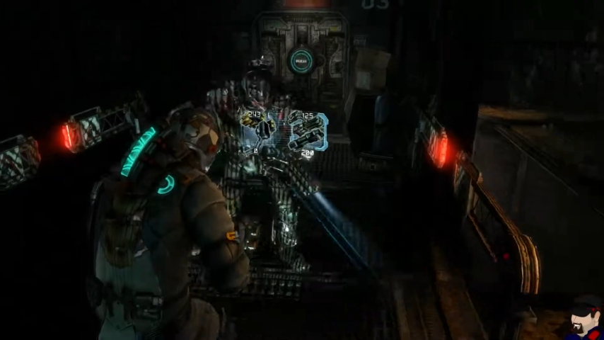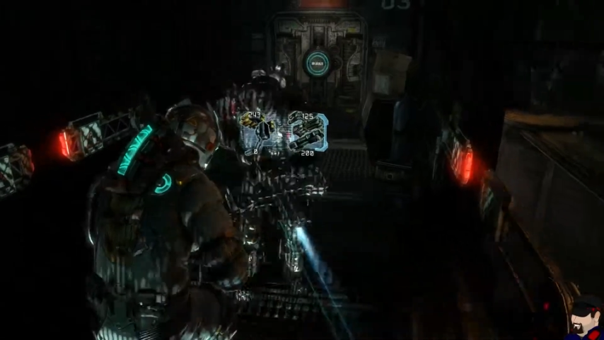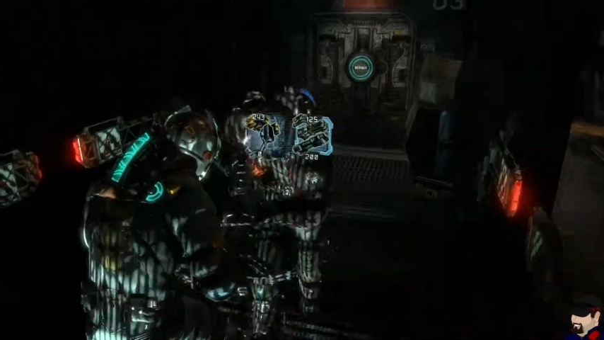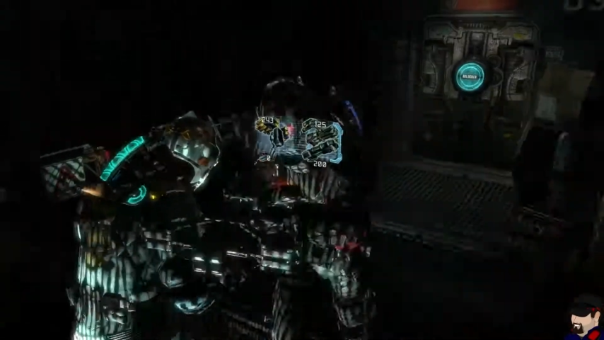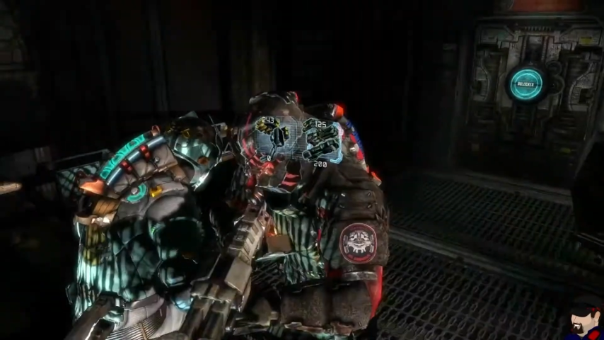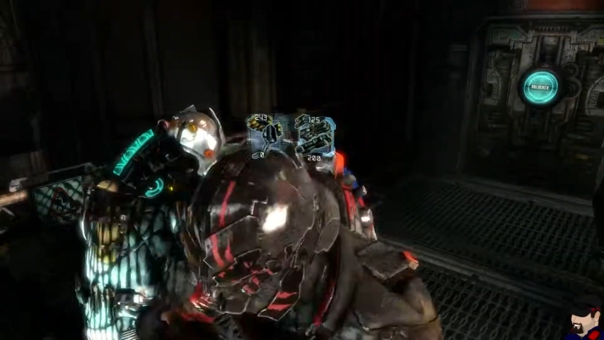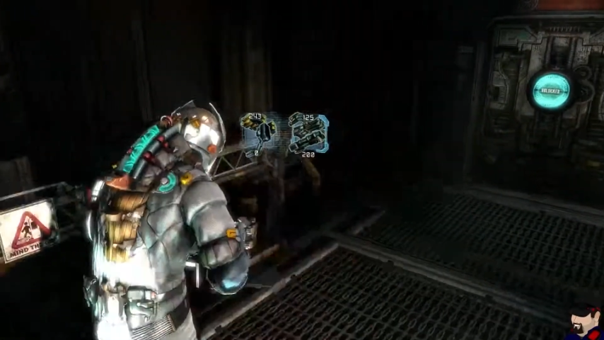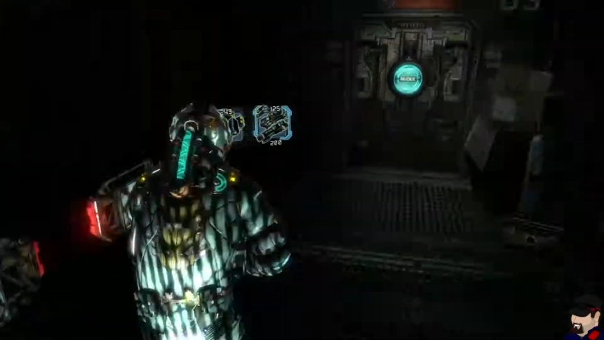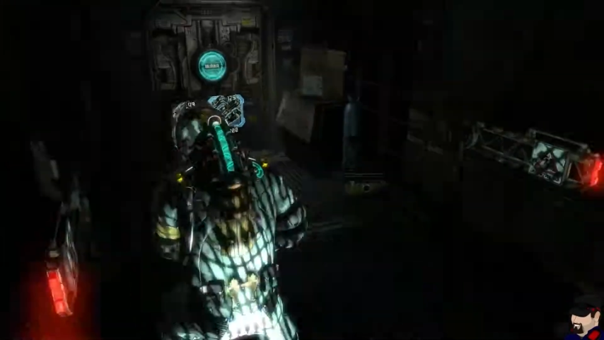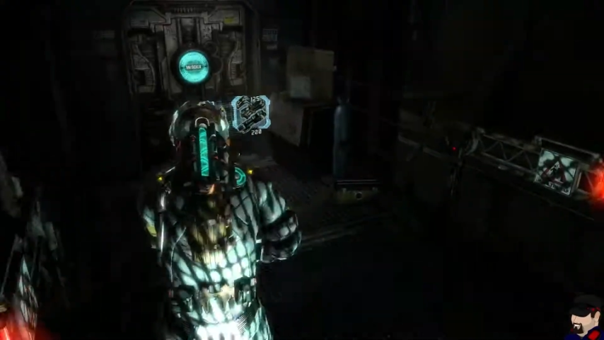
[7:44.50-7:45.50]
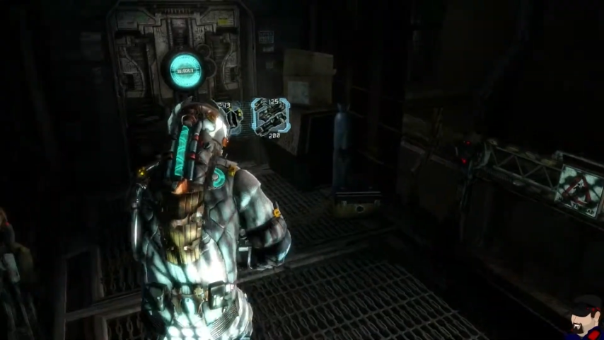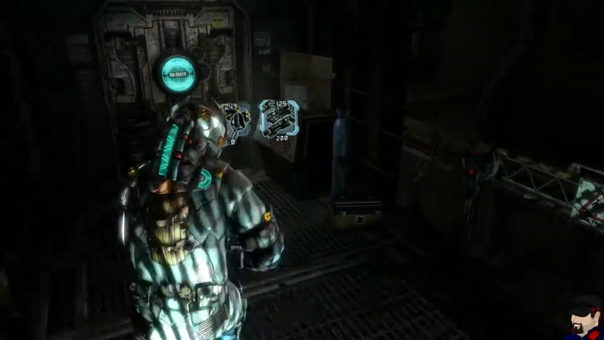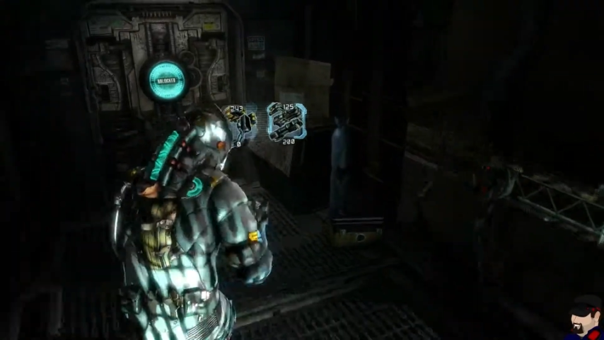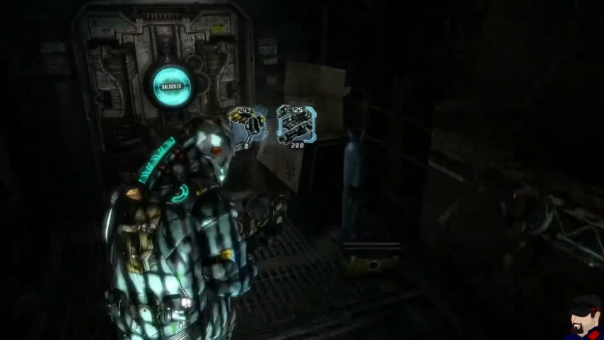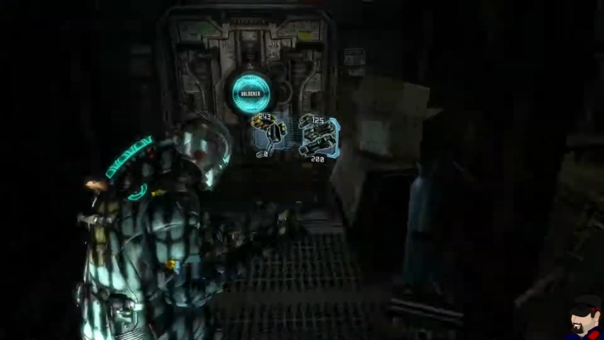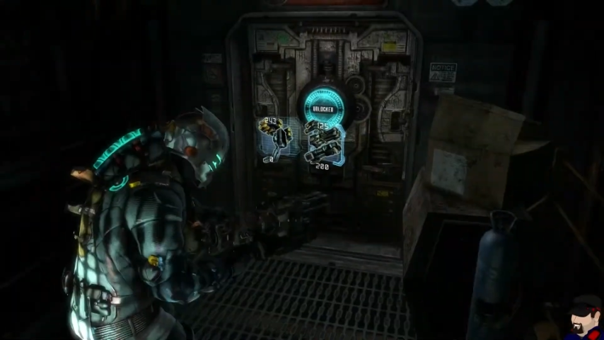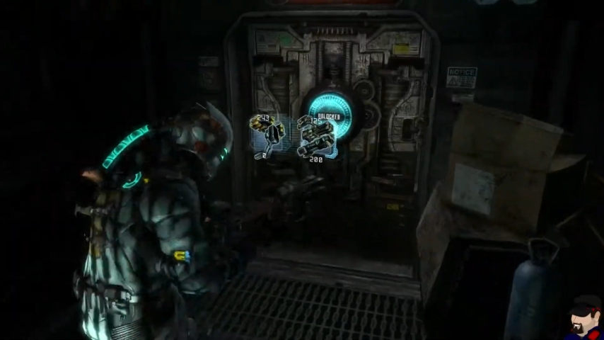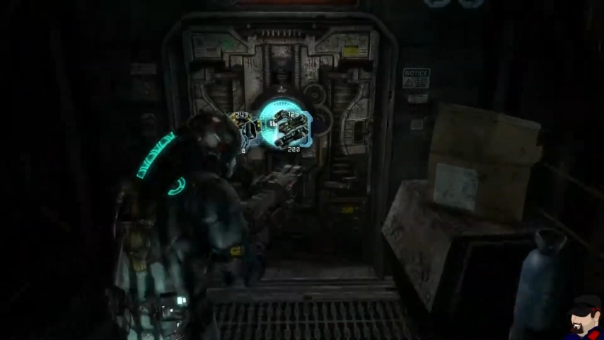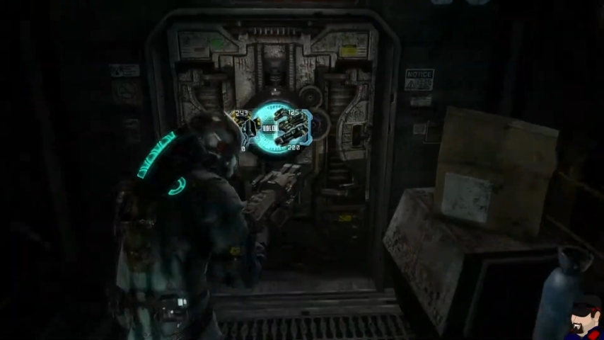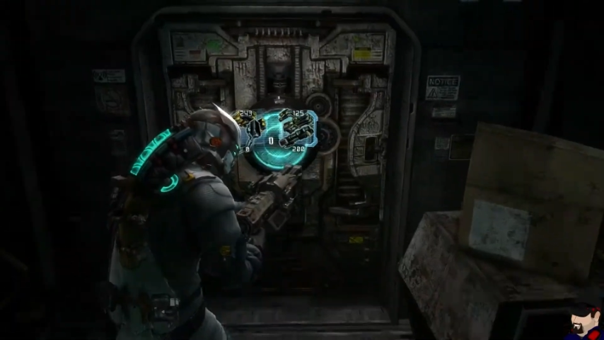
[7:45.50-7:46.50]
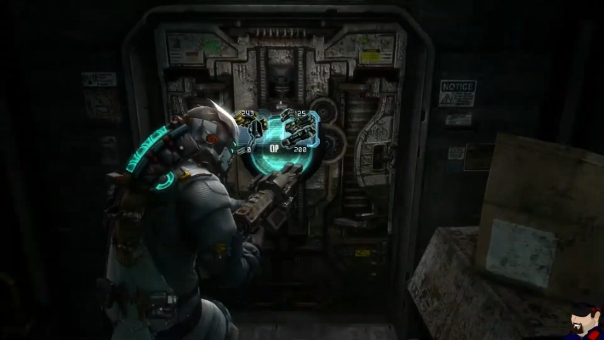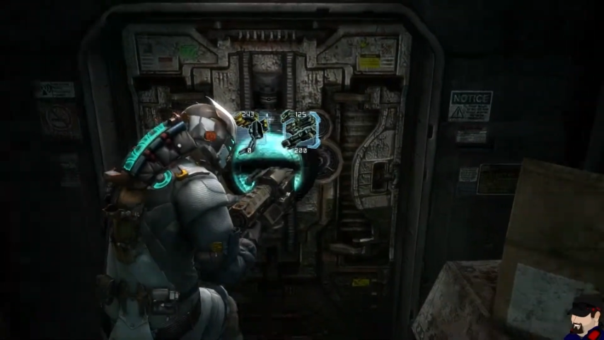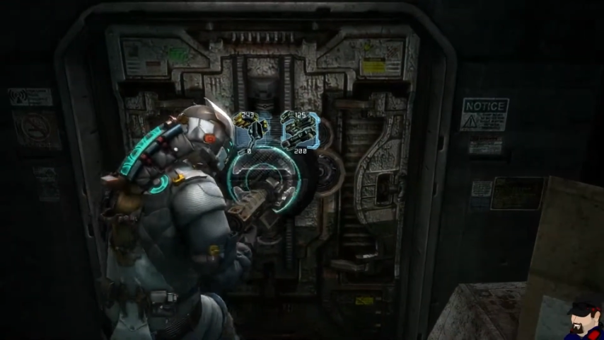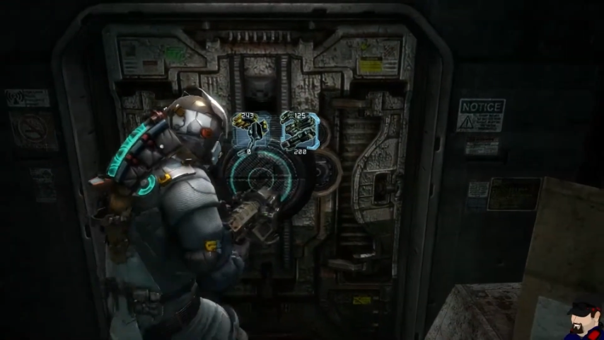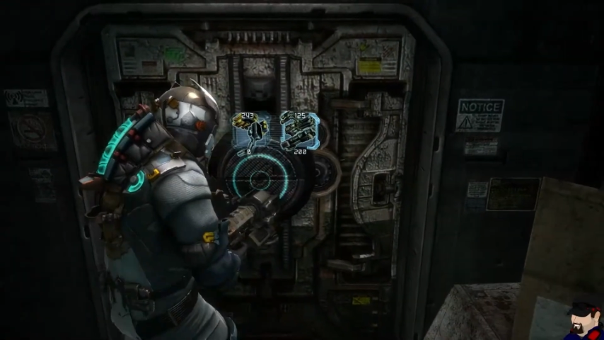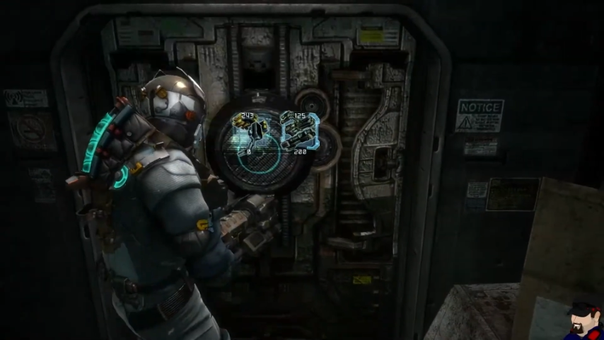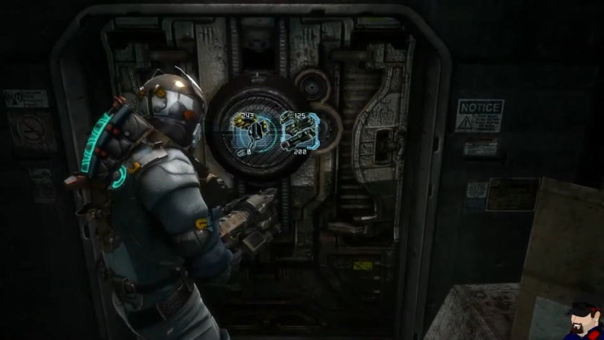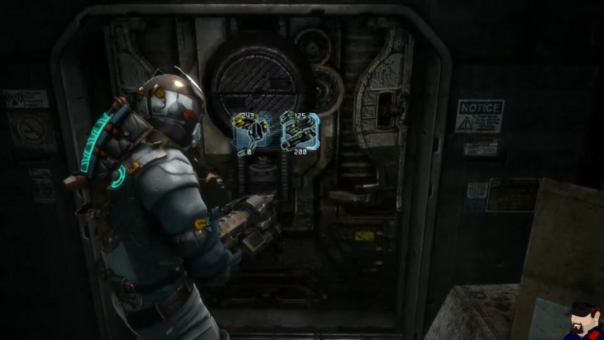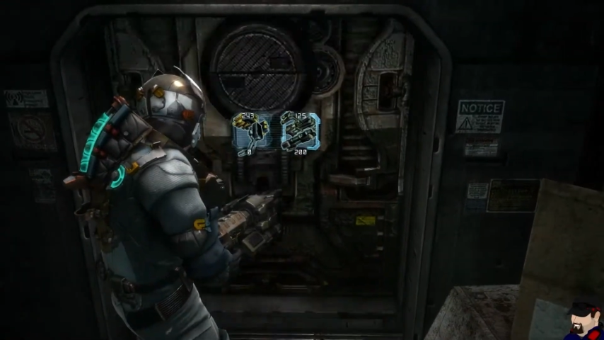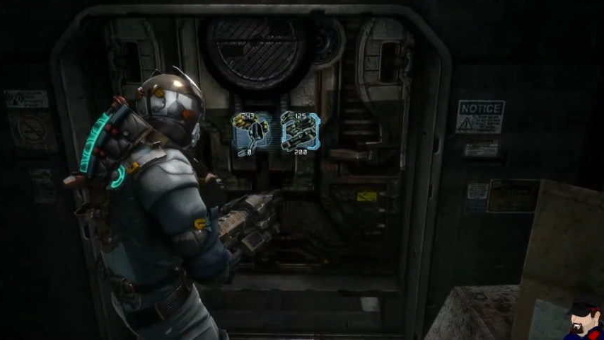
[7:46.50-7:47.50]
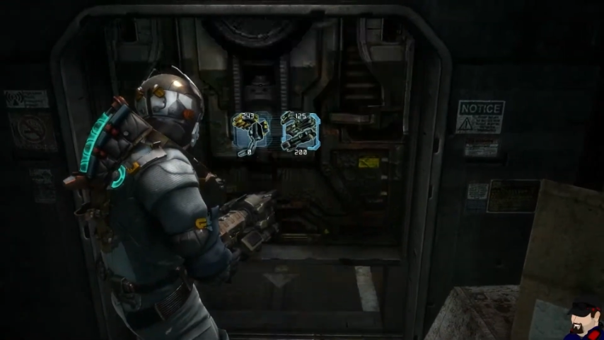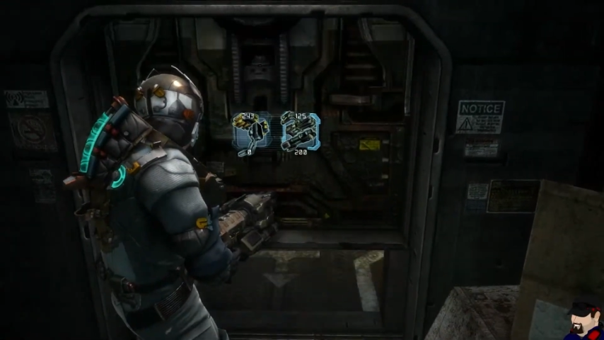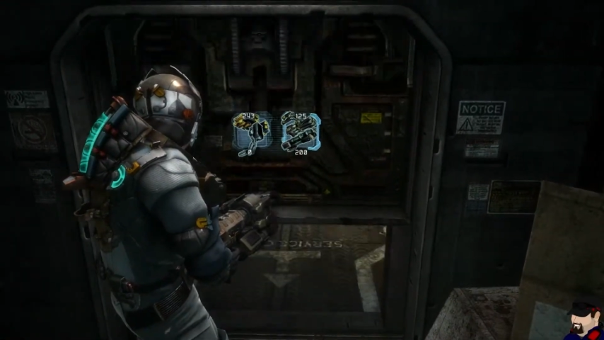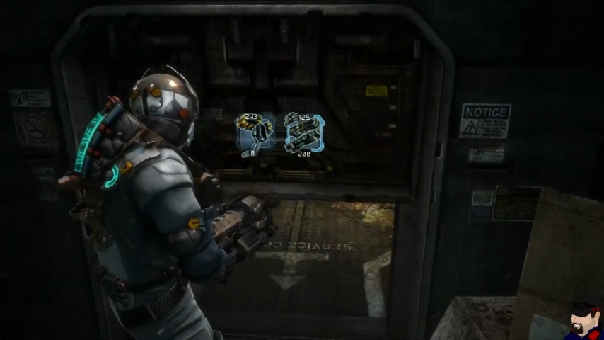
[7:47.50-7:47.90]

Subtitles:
Nobody's mouth can be seen.